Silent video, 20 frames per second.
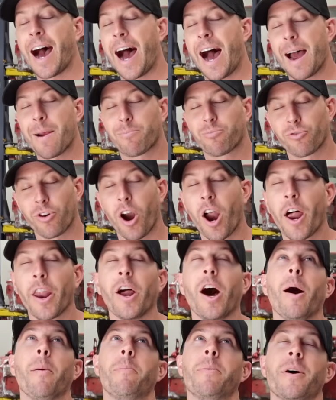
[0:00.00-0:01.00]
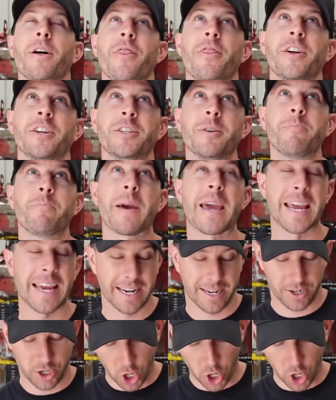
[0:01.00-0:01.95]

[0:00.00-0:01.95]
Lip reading: I brought up the debate,